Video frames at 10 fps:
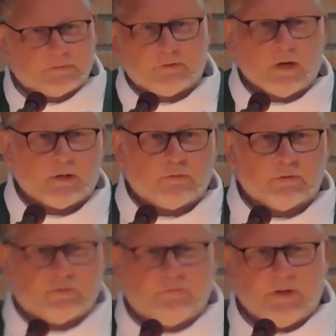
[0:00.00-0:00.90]
struggled
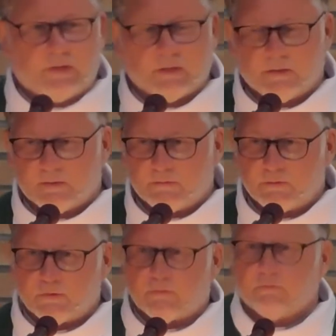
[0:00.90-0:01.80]
to his feet and
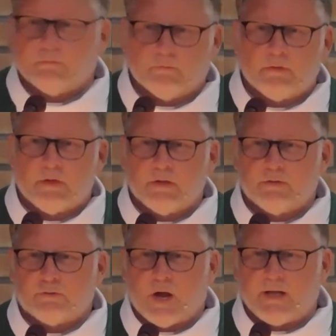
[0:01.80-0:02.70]

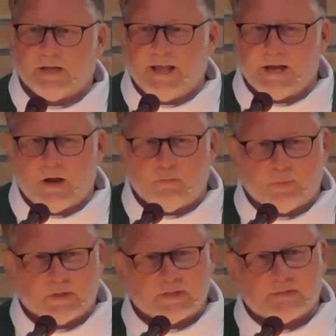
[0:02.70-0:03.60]
tried to get
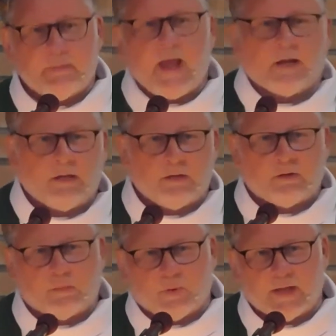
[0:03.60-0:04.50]
out, but smacked
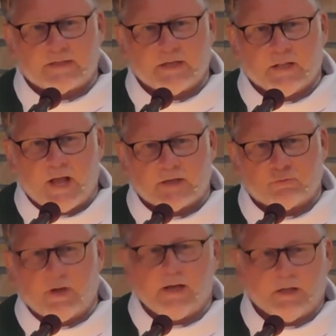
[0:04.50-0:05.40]
into the
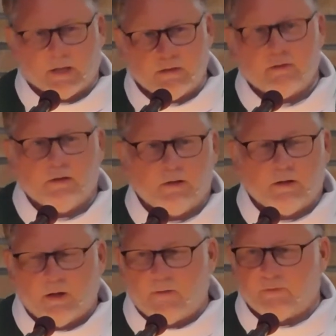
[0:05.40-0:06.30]
plexiglass railing
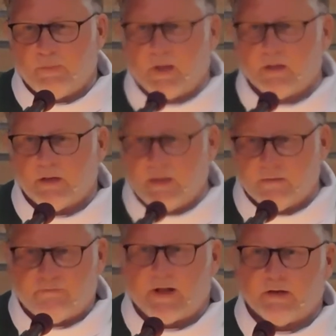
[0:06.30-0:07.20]
of the
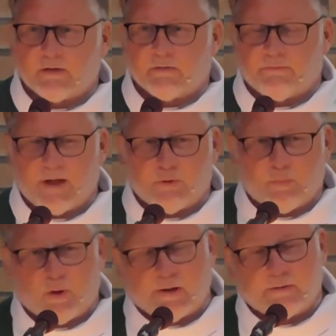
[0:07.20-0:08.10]
balcony and fell into the
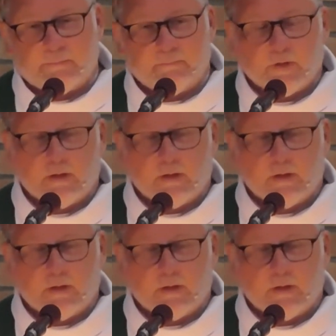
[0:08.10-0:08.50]
flower pot.